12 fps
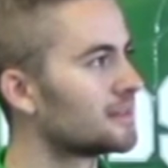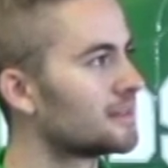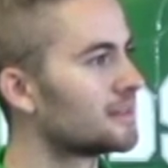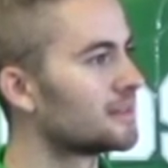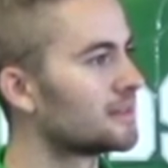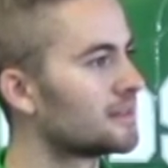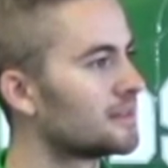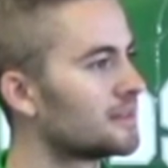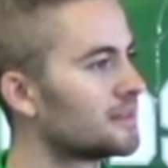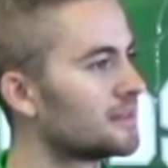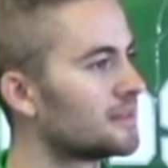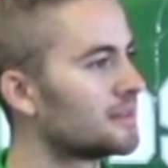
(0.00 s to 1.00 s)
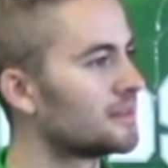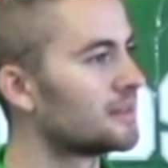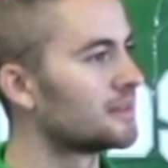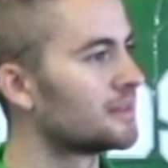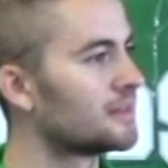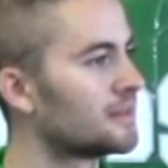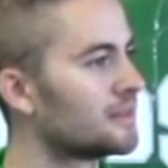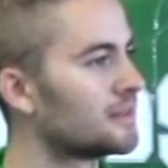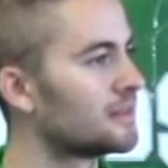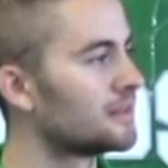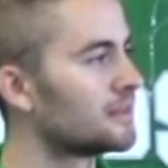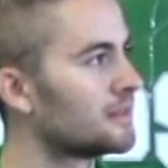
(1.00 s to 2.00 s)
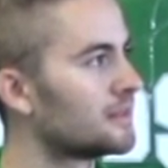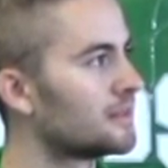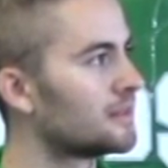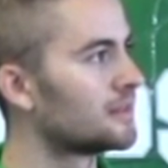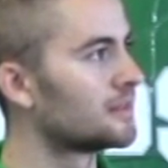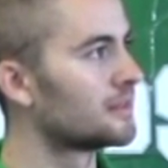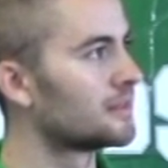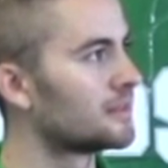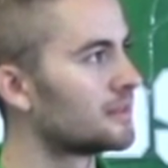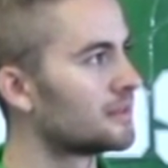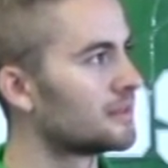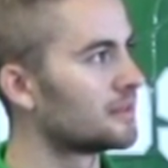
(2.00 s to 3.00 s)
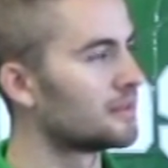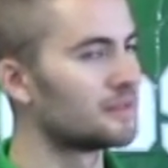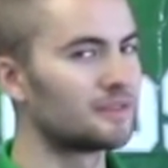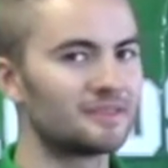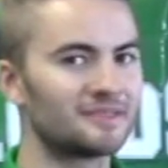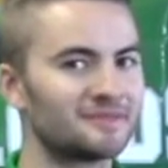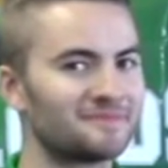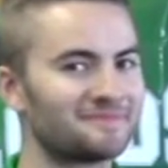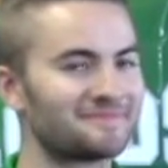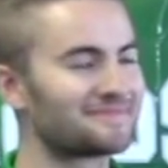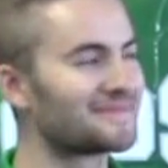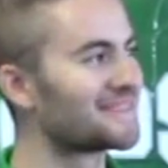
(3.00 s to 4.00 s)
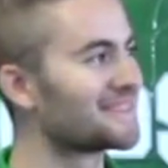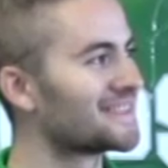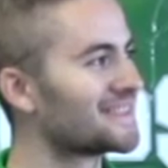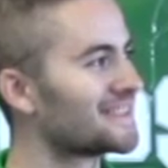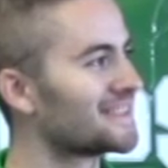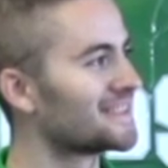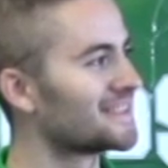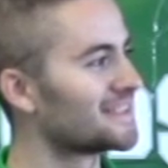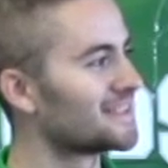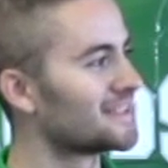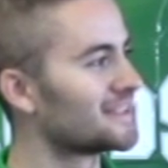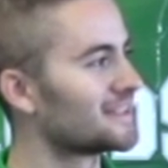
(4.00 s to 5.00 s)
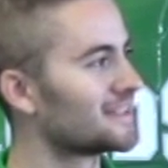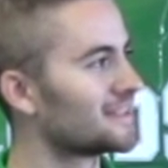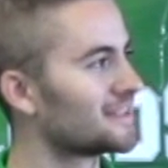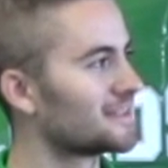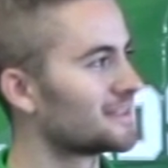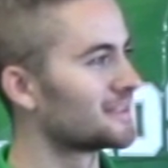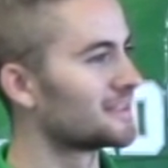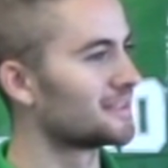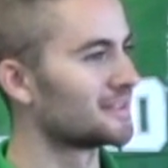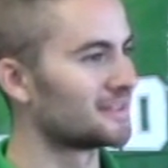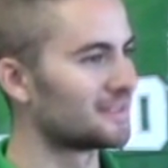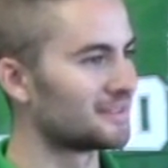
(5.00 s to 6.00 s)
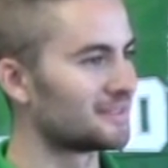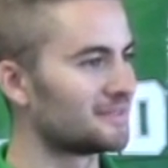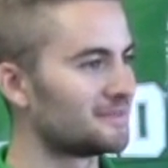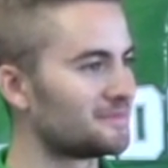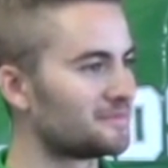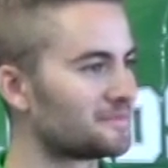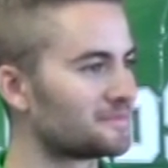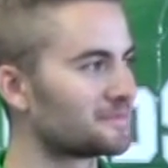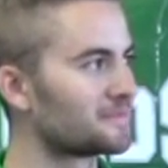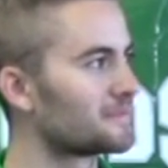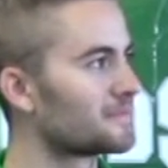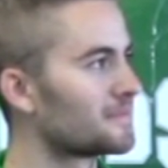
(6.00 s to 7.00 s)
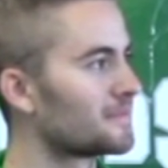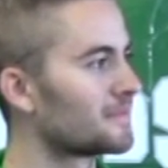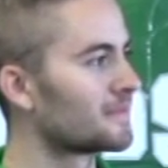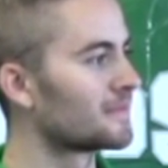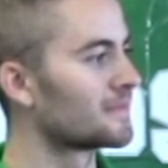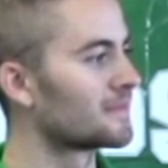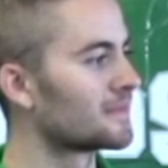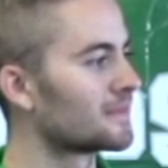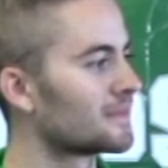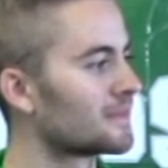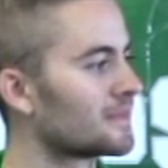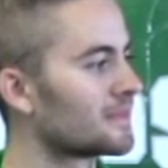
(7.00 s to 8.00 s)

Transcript: This person isn't speaking.